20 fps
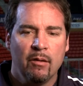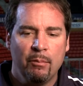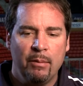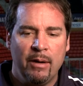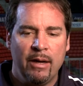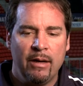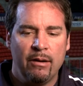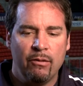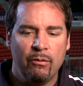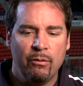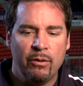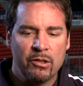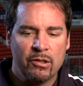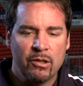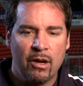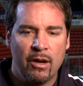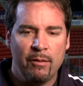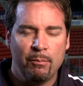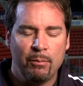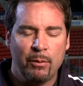but we
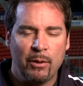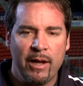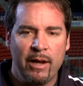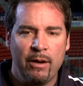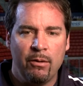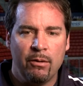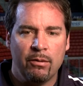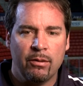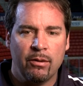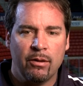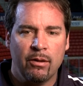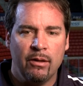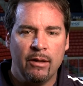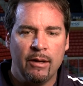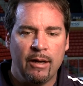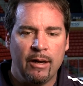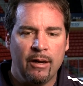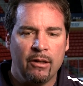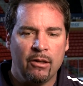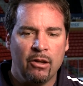saw him play with
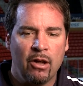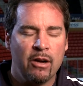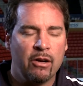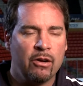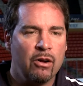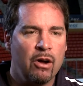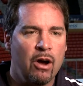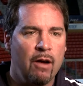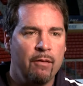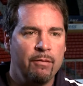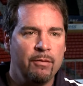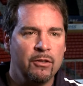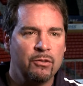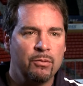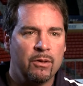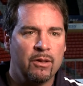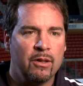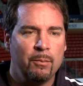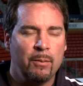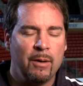a lot of confidence
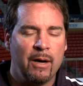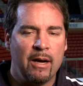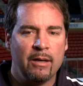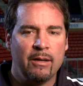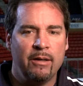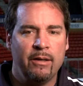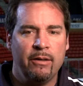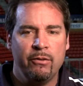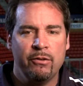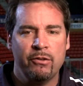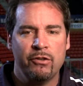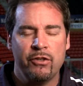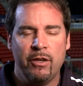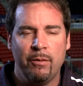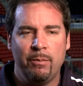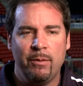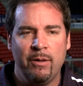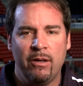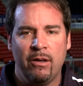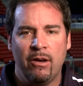with the puck. He was
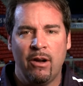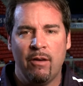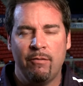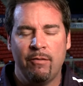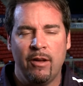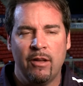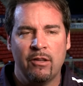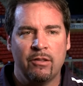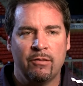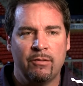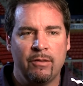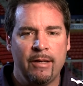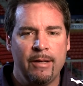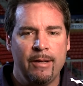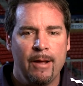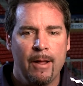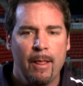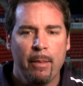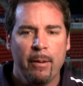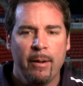chipping in offensively.
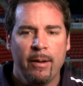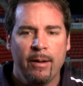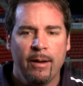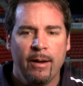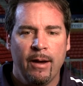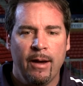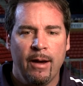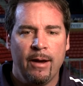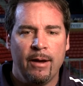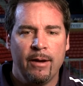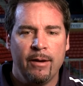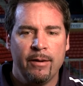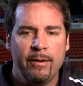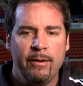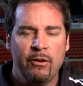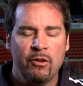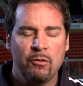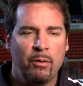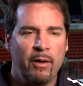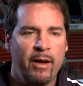
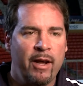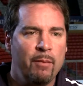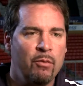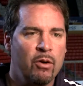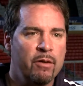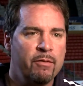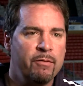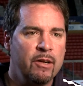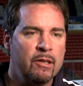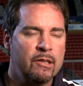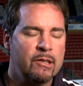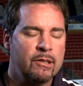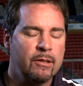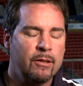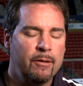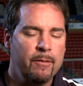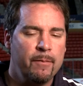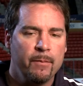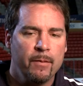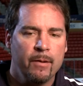He was playing more
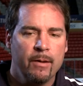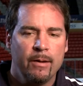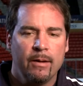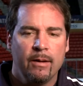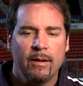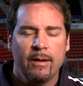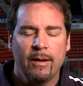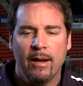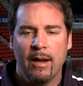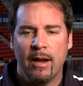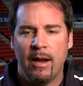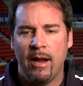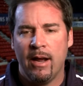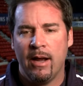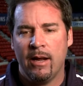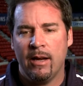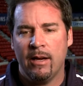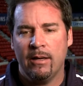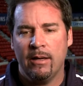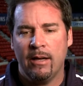physical,
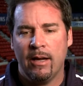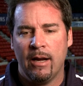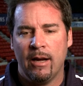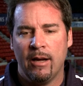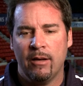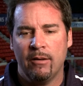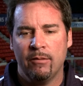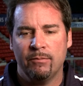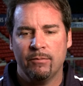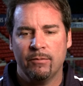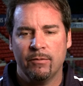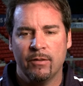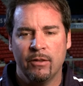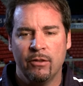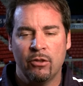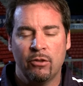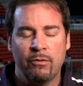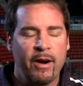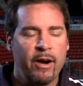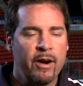and
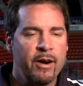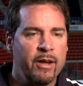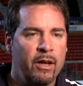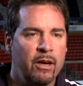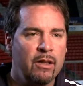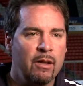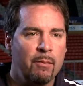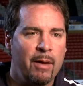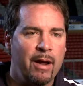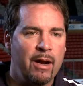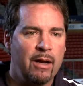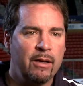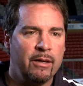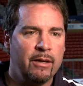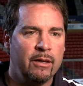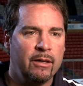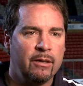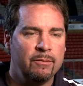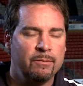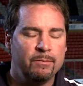he was very good in the penalty
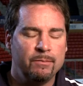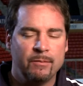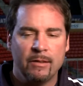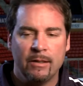kill.